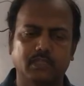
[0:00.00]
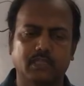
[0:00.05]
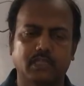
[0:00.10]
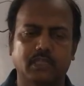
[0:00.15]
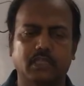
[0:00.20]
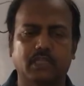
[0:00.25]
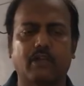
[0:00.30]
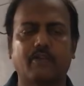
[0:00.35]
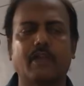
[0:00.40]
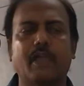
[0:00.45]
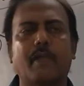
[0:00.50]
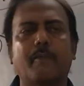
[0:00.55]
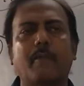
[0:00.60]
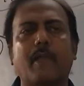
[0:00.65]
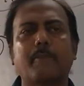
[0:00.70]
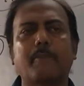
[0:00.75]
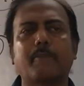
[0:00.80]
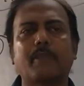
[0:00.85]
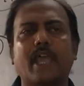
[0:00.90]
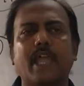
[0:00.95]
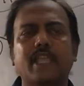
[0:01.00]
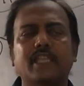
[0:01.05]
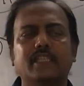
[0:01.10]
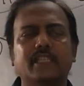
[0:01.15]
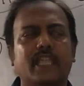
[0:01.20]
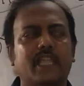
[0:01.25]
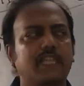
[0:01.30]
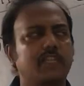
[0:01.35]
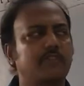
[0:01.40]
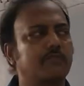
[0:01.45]
Now I am applying
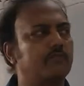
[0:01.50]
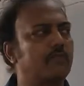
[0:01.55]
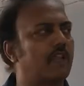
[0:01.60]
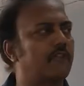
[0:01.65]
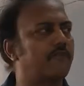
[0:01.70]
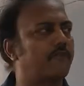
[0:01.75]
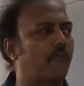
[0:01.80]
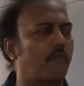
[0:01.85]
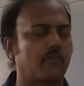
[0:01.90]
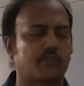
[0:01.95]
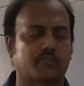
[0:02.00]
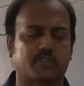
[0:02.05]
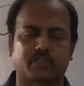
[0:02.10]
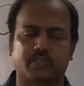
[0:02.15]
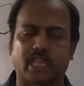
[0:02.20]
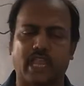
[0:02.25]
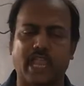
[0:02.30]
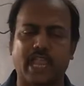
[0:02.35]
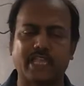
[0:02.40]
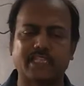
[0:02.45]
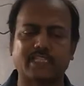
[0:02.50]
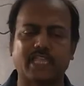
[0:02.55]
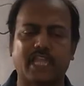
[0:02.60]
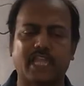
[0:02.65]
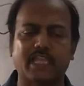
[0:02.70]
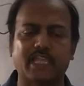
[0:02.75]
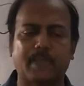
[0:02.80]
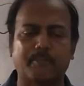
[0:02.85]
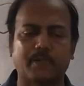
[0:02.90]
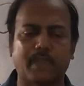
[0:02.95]
the equal force. As I
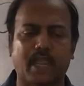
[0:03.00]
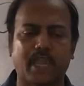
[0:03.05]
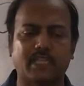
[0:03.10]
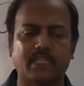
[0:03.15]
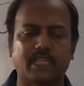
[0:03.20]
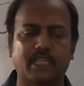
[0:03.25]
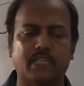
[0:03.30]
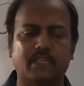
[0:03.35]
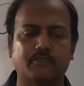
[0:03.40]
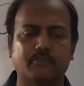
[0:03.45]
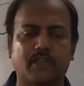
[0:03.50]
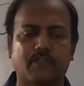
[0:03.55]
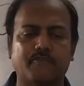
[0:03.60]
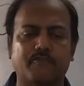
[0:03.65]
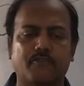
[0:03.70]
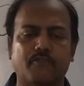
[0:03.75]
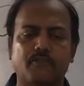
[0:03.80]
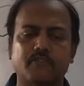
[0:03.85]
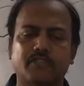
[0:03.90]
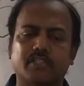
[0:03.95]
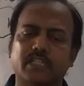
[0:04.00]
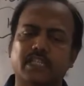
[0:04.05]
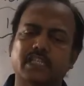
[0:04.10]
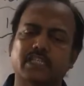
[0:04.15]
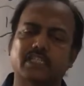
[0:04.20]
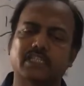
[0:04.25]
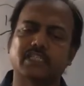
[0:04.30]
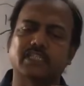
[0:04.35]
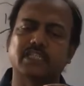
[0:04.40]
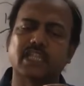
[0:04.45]
applied the equal force,
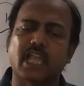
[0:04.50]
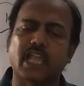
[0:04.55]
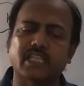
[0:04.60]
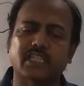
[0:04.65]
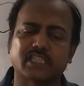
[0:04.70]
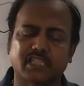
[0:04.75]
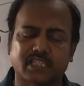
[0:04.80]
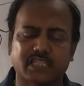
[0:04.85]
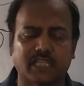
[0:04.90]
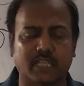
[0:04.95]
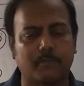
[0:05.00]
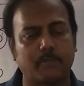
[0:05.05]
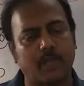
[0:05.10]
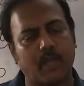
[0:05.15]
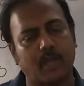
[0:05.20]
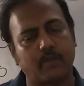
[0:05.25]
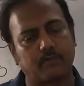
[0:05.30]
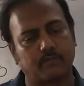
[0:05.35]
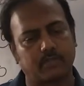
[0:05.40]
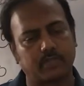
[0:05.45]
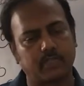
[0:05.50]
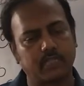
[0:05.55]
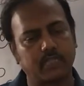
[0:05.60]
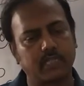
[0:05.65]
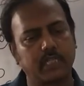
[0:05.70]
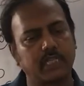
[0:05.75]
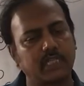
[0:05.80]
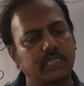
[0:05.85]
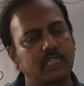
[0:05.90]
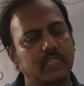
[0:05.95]
it just came out.
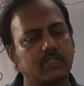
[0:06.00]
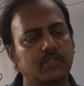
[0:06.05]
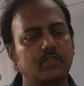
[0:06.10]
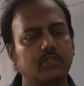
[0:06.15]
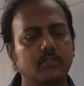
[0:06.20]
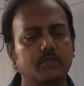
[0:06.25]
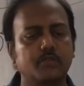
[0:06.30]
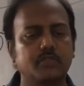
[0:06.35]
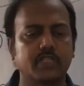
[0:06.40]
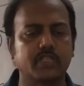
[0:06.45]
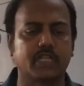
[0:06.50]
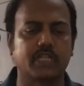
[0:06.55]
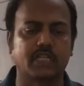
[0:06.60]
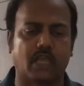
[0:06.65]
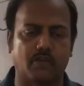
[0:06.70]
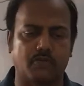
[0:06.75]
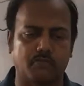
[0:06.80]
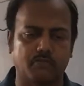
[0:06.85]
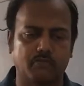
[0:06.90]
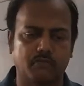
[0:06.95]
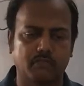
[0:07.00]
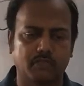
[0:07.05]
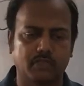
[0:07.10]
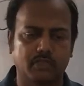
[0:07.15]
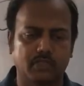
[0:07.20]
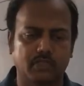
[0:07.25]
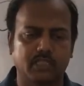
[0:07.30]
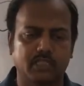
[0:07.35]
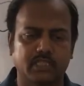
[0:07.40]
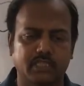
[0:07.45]
It is loosened now.
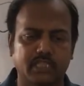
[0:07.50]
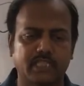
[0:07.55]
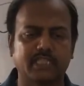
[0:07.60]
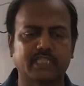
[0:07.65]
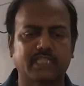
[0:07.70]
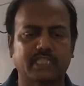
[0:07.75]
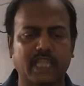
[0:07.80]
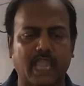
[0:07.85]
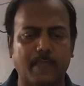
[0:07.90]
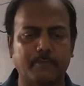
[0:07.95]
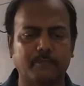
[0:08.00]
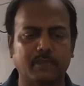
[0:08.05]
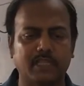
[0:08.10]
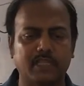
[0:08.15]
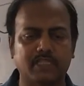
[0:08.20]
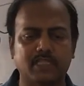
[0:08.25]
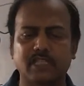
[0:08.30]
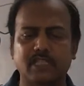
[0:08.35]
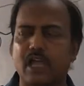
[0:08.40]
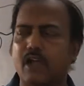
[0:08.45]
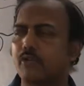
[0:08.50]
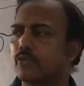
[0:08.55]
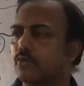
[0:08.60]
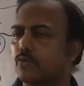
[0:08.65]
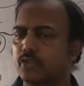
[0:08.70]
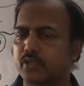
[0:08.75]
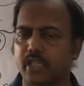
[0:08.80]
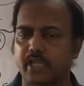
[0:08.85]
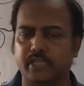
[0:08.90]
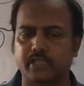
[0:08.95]
This cap is now
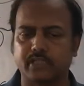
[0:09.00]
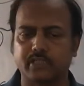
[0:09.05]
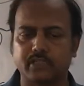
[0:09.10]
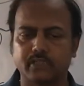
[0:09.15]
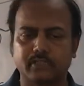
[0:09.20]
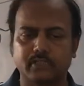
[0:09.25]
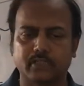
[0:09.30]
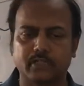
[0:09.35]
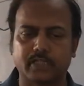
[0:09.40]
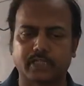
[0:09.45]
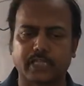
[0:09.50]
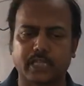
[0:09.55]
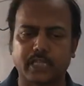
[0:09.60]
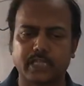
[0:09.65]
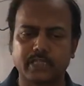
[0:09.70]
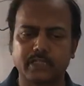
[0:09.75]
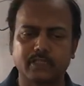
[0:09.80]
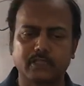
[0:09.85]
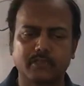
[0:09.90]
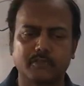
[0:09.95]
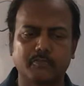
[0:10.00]
loosened. Okay?